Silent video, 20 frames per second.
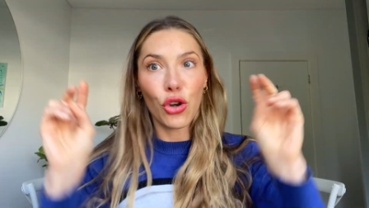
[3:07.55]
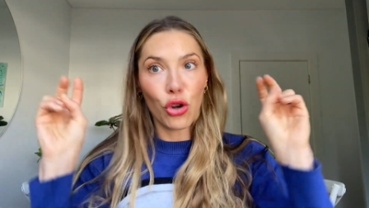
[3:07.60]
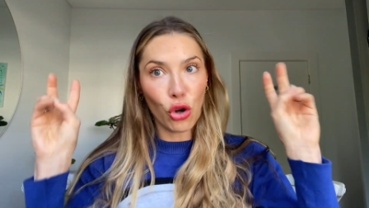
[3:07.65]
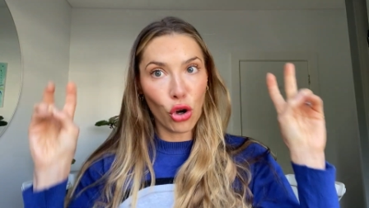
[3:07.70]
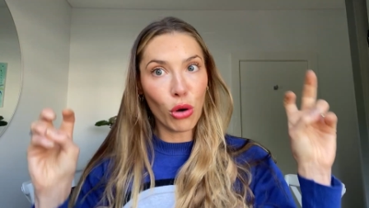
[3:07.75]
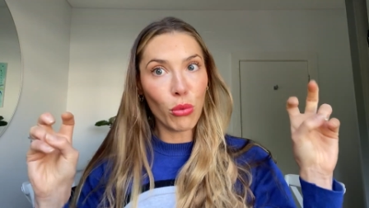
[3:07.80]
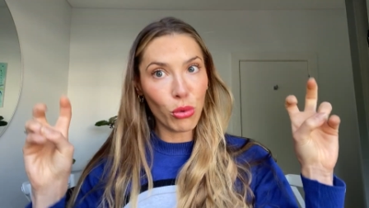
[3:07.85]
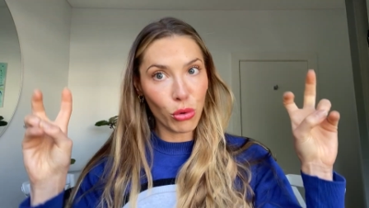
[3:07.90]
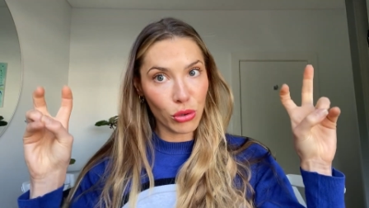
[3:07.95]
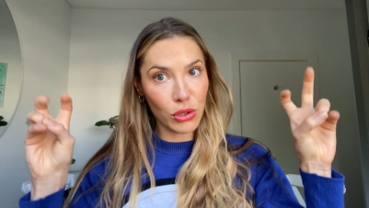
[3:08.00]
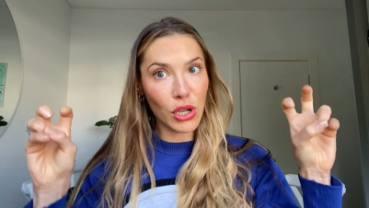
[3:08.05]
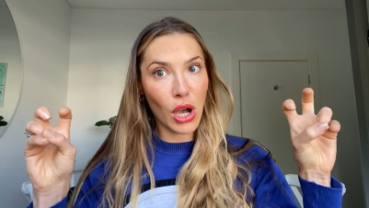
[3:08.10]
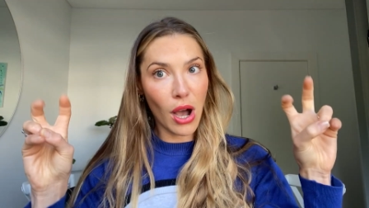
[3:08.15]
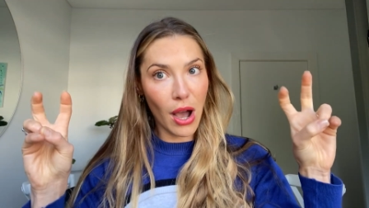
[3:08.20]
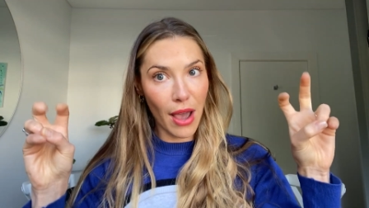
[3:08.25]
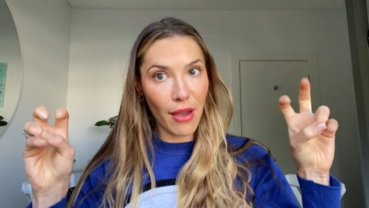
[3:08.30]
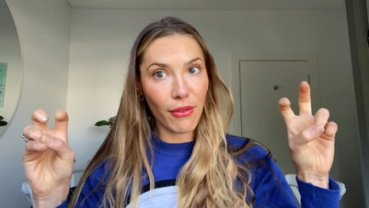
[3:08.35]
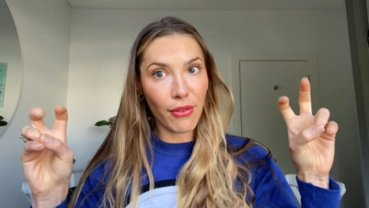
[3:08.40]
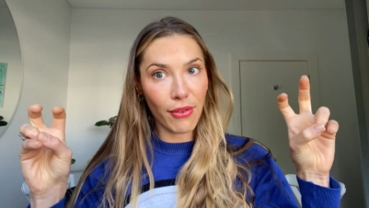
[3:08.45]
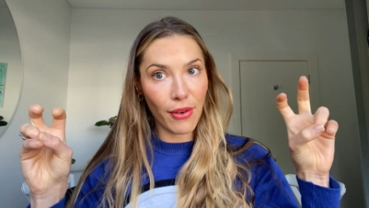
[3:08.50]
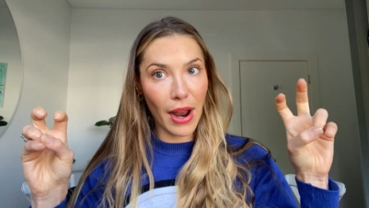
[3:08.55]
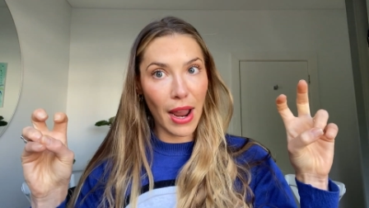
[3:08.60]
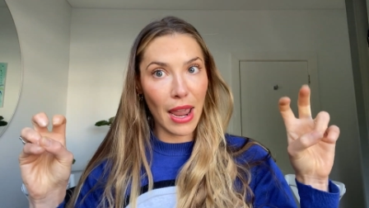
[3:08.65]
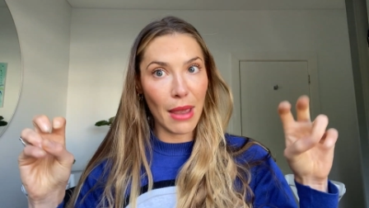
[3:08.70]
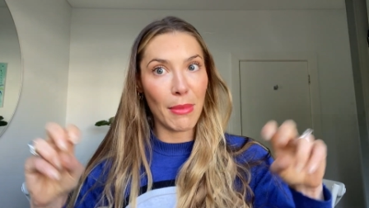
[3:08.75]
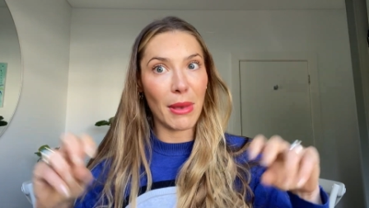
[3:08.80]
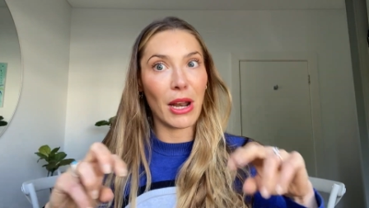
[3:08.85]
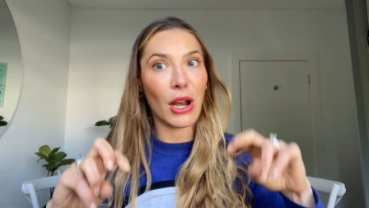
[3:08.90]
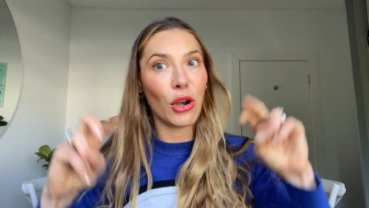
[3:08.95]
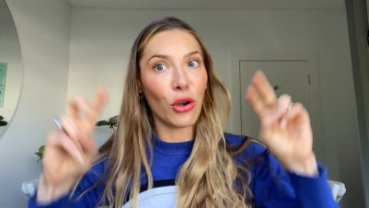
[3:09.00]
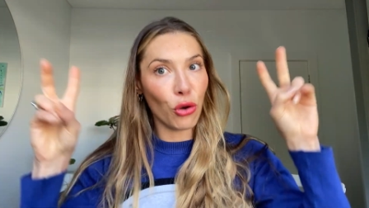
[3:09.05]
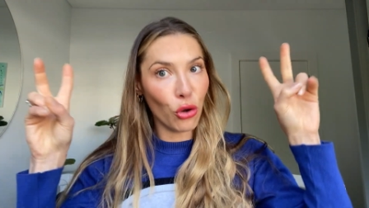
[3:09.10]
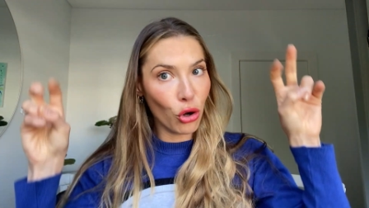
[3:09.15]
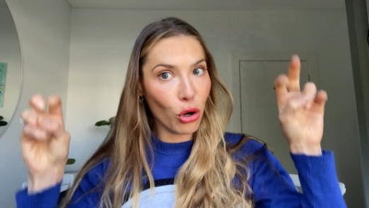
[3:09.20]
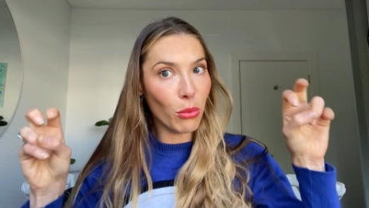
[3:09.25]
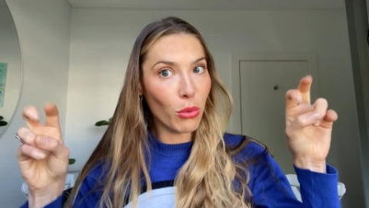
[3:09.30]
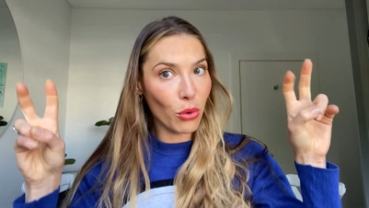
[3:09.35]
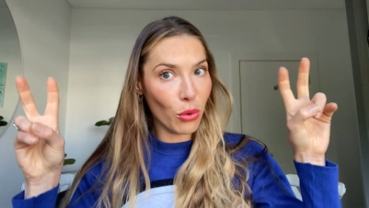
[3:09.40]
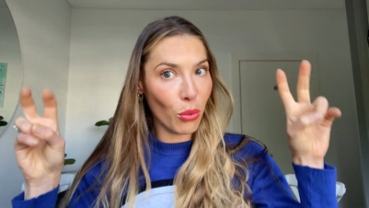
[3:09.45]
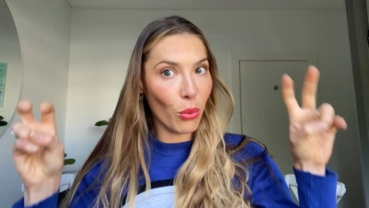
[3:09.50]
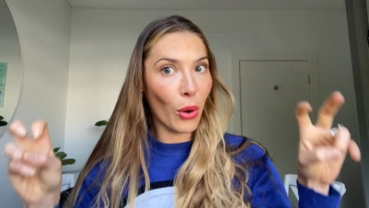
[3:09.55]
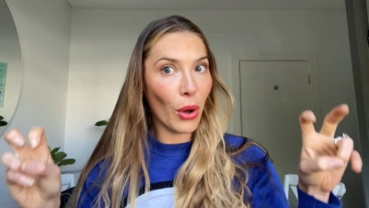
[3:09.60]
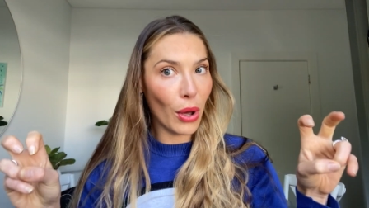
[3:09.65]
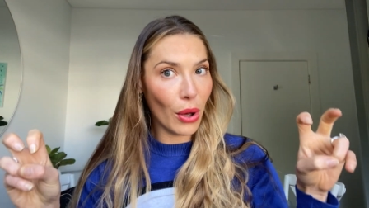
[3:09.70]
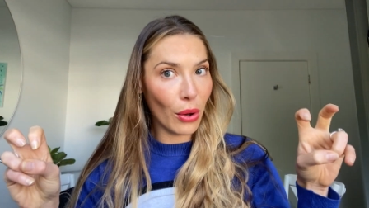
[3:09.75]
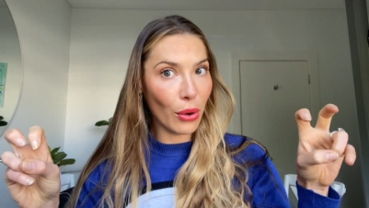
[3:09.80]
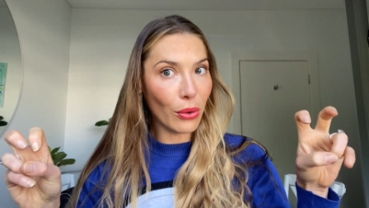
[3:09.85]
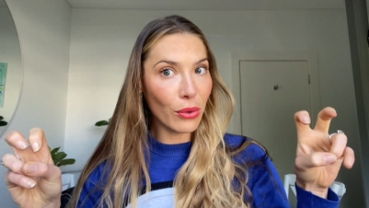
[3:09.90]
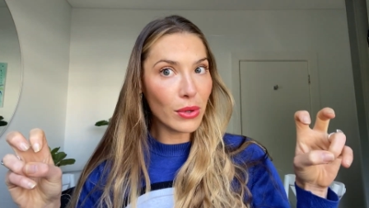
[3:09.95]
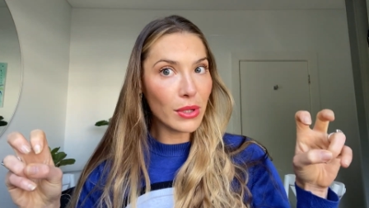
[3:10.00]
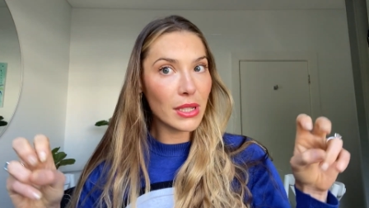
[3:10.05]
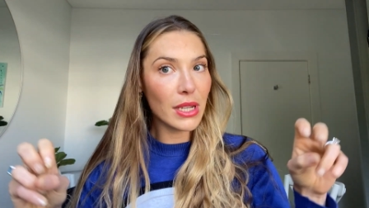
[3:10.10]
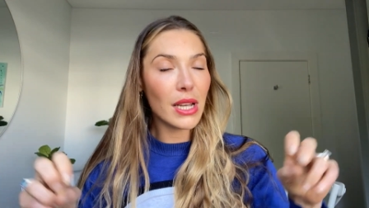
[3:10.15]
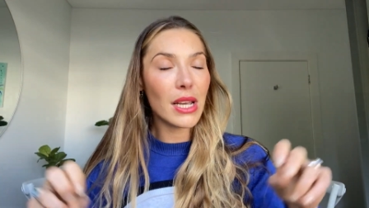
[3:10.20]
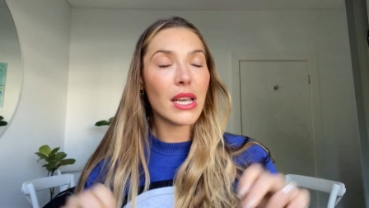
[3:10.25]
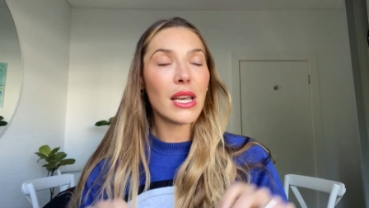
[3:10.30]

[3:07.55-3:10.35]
normal time frame in a normal world,